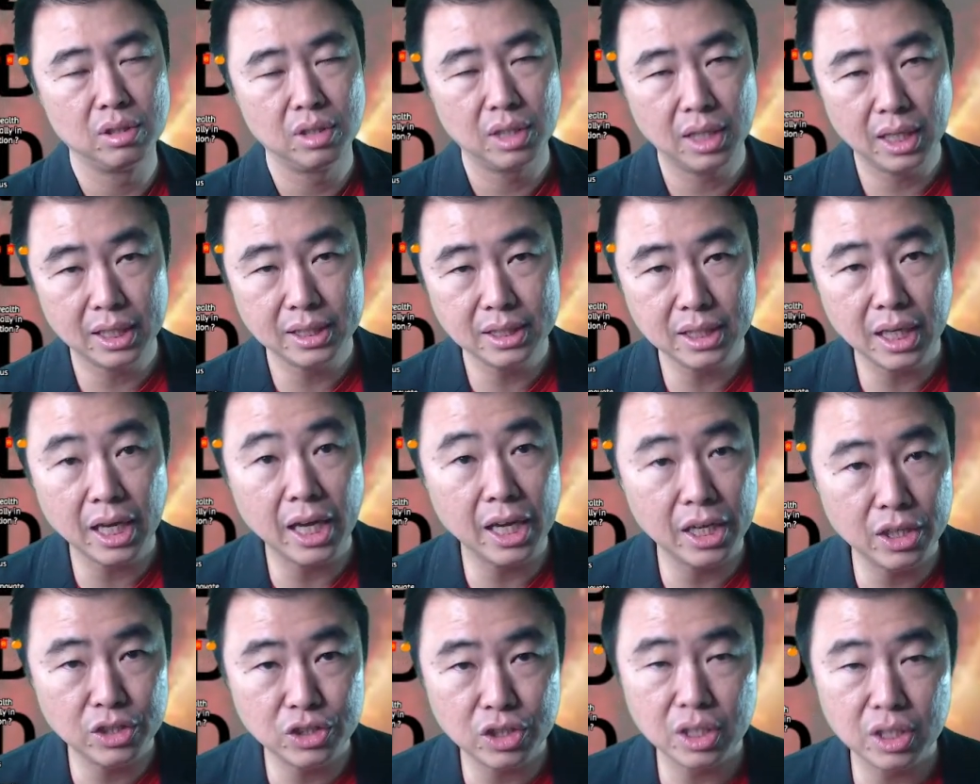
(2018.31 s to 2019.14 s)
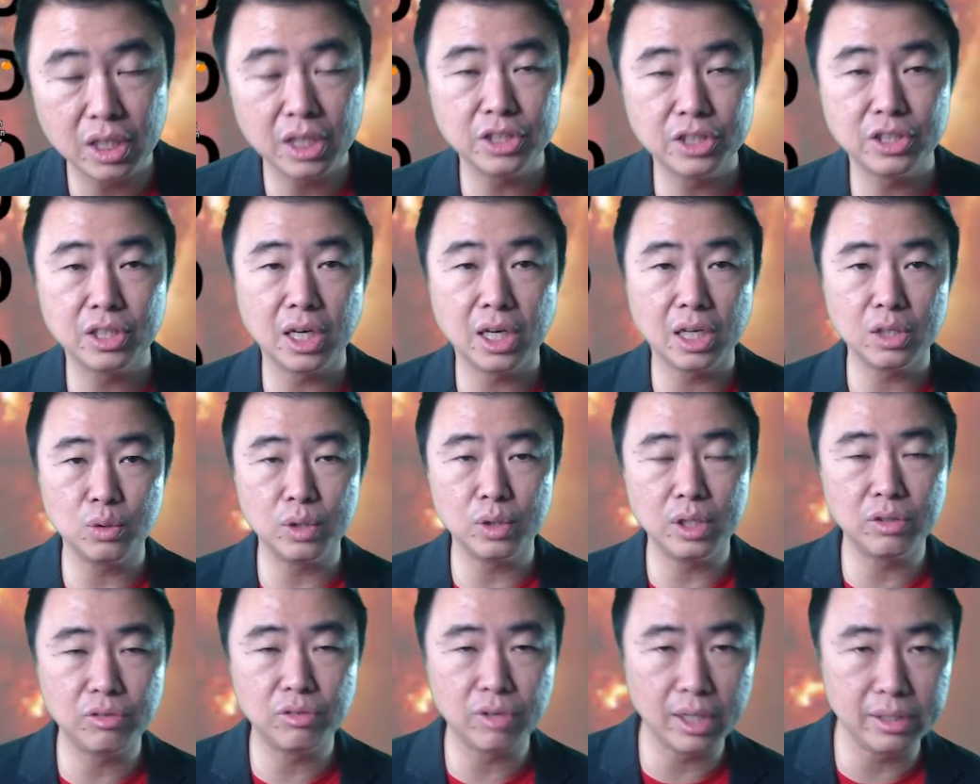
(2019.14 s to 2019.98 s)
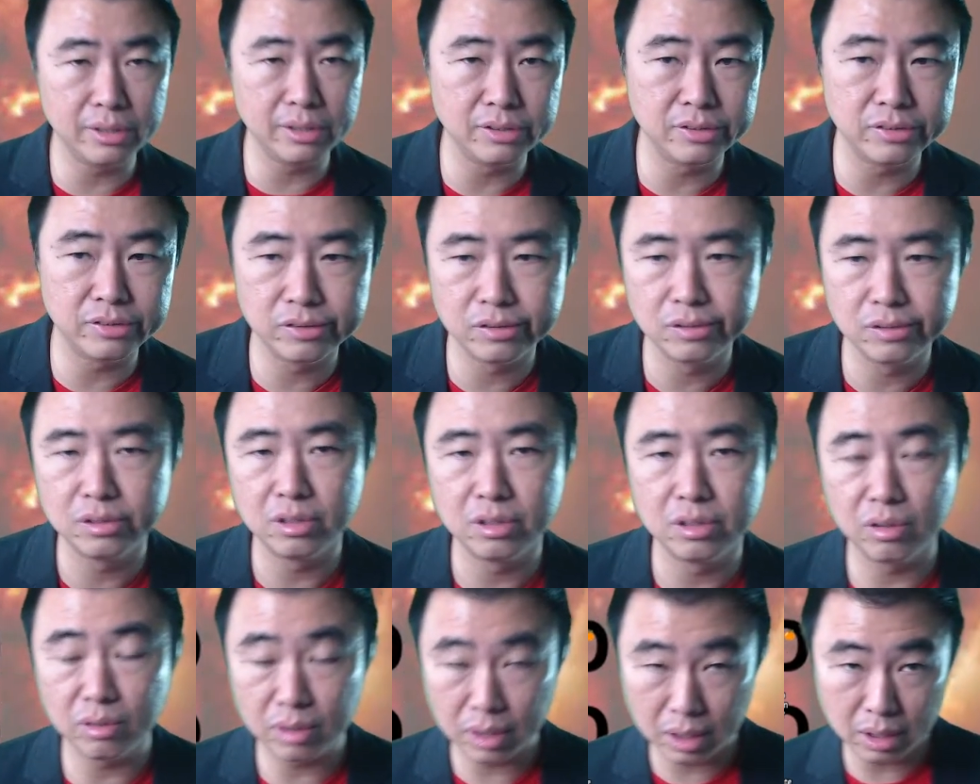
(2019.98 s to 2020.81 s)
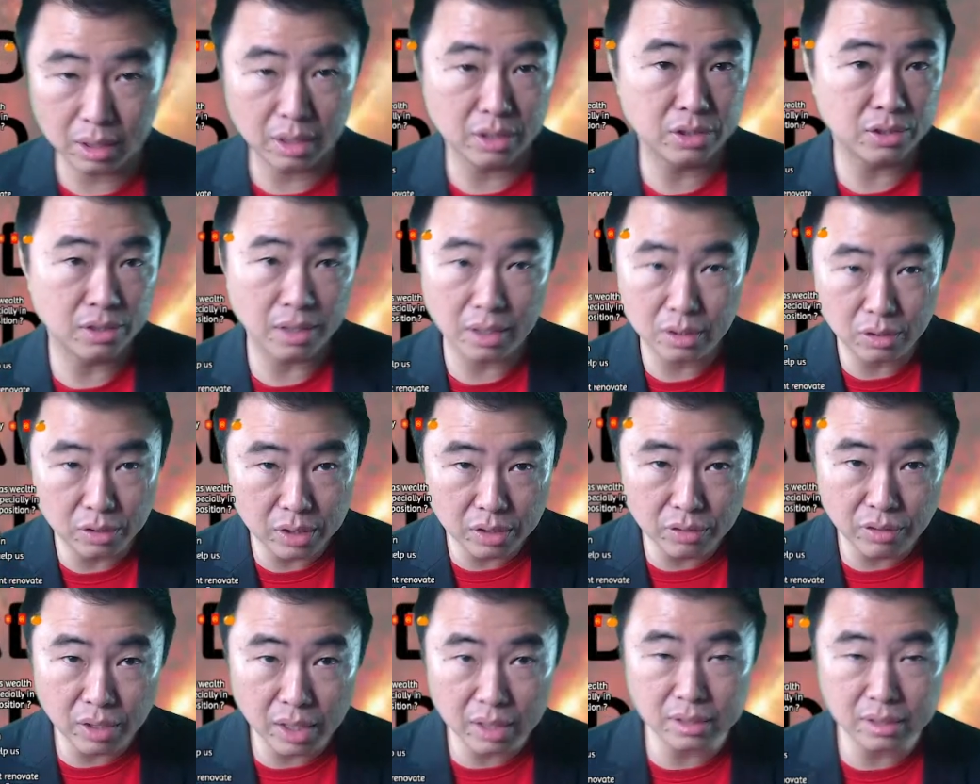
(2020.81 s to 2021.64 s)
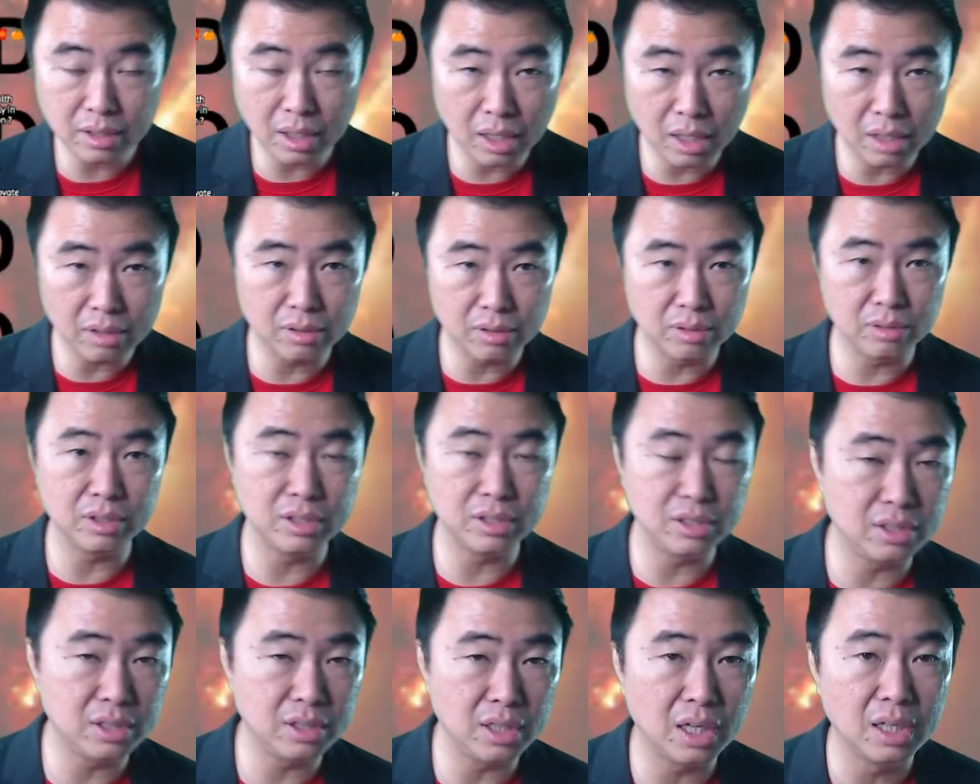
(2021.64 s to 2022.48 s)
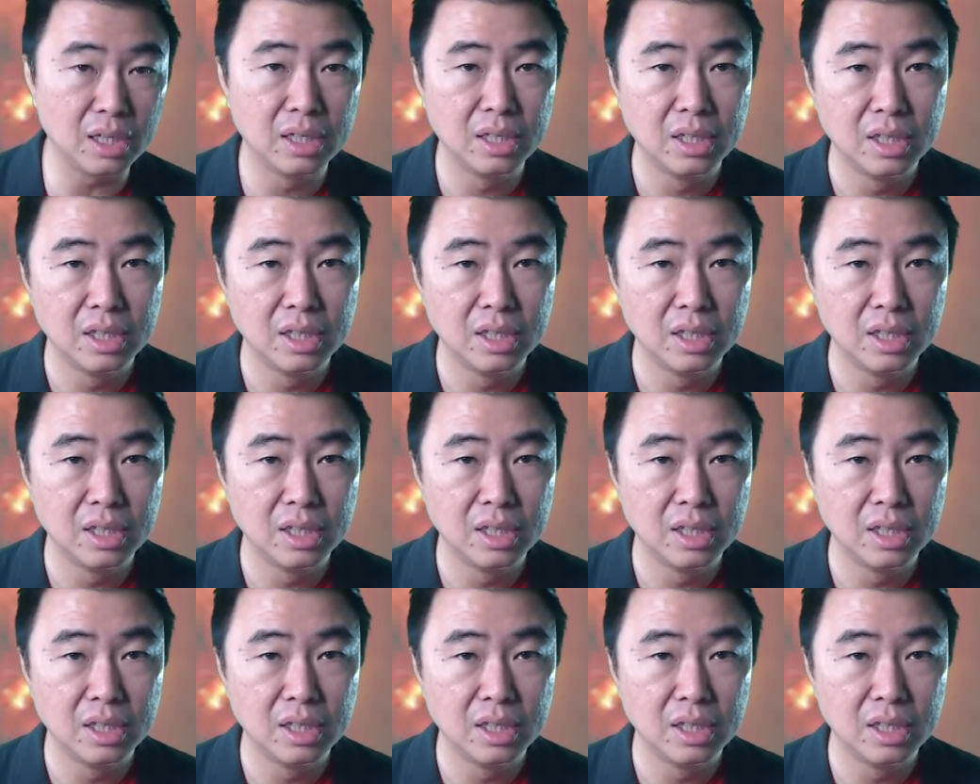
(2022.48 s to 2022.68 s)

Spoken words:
Let's say Asian like to eat rice. Okay, Asian like to eat rice. Easy.